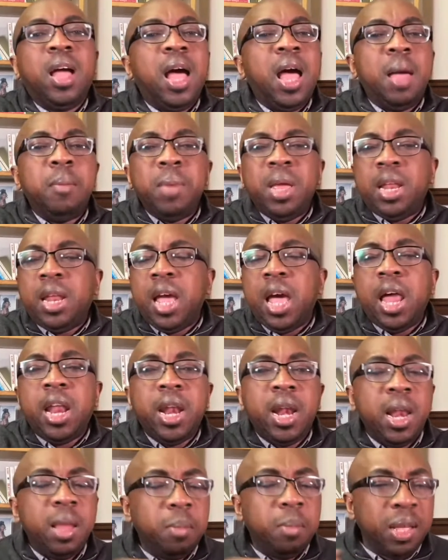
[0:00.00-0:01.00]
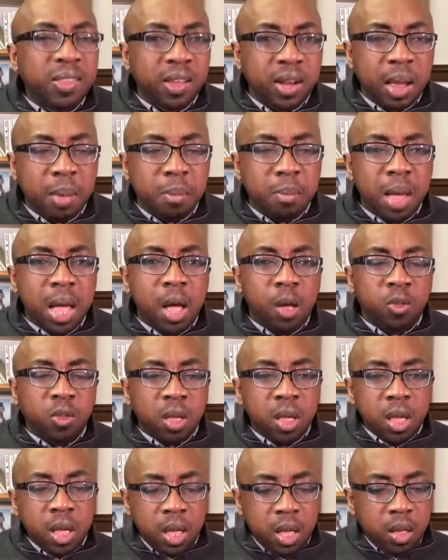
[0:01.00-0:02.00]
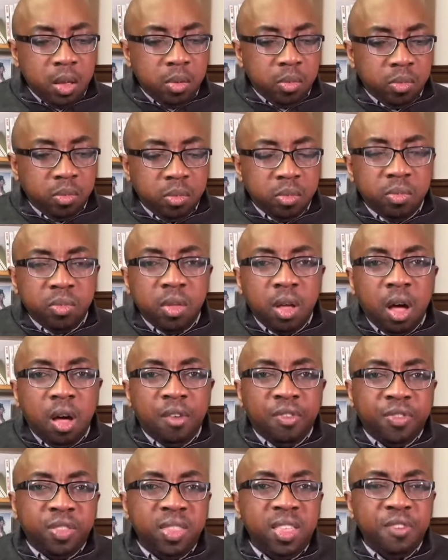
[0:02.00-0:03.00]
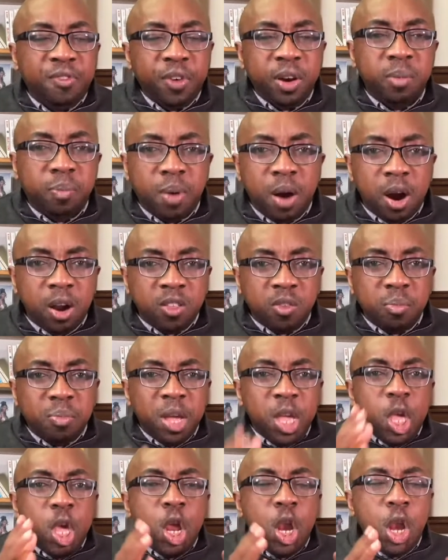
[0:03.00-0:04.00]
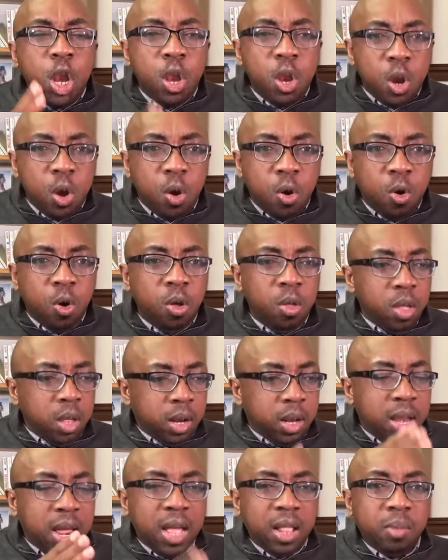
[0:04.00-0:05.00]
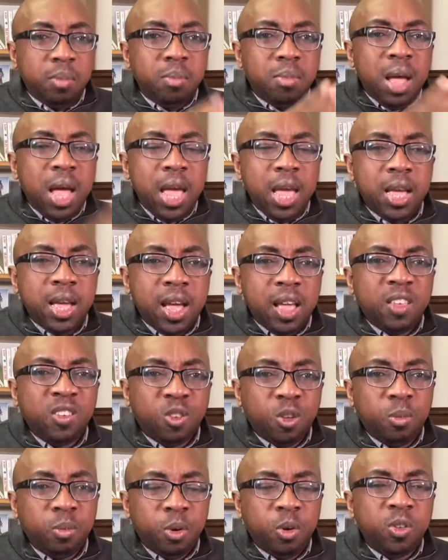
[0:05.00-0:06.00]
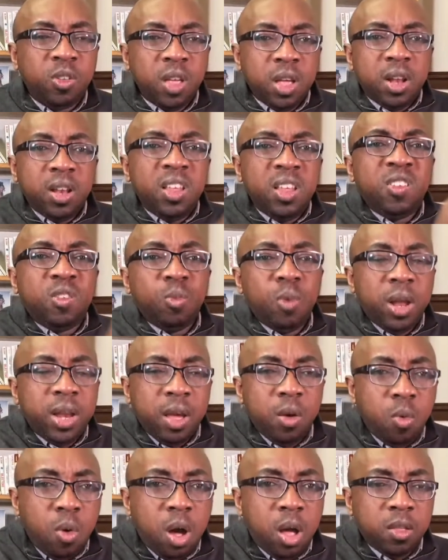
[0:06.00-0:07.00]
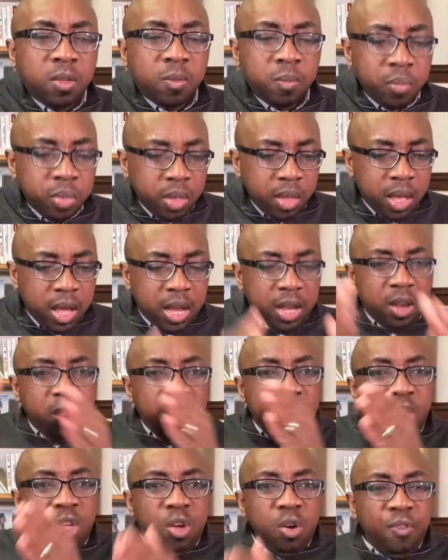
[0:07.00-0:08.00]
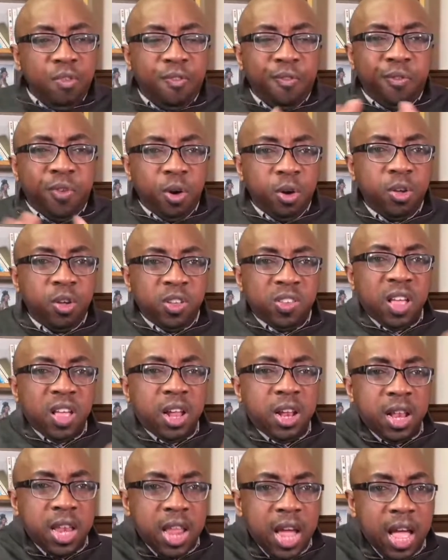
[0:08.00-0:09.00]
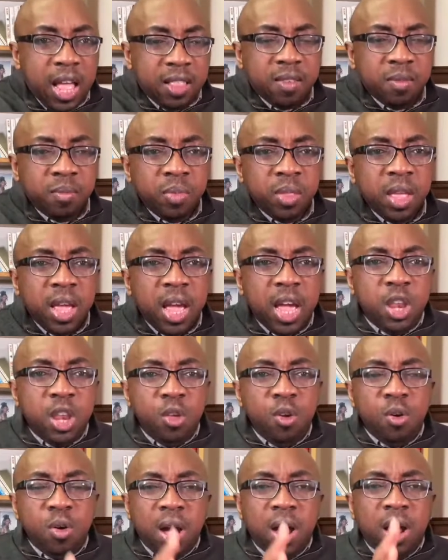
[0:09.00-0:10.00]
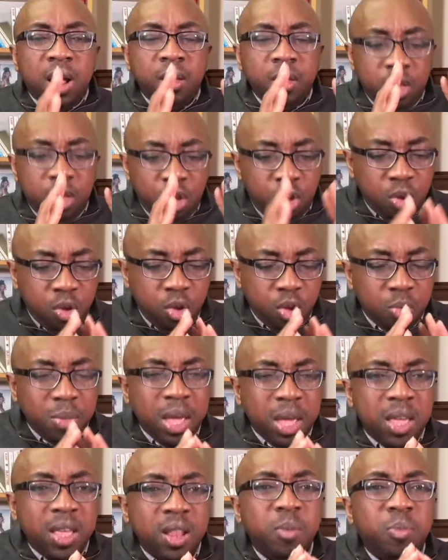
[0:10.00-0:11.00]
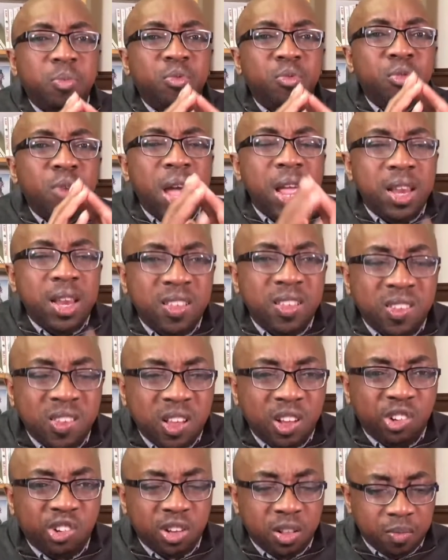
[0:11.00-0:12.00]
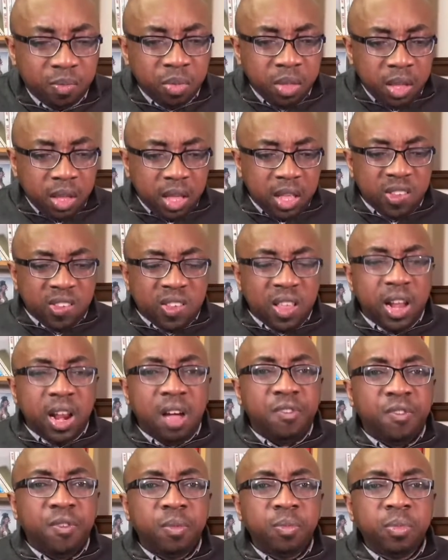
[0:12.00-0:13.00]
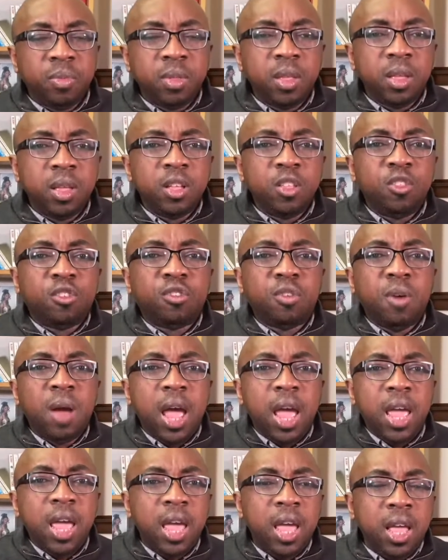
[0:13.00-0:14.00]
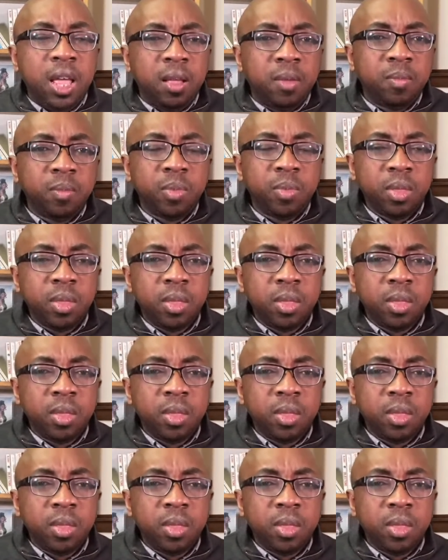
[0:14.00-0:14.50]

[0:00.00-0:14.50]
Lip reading: unlimited amount of different parts. But you know that my customers, this is what they want, and you focus on that, and you make the right decision instead of trying